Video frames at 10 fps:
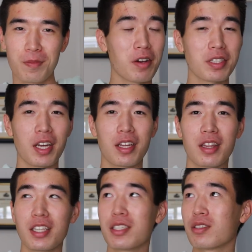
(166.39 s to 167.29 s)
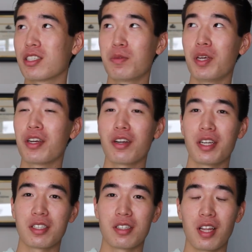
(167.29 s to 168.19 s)
I was like, this speaker
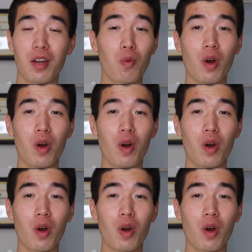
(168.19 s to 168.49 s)
is like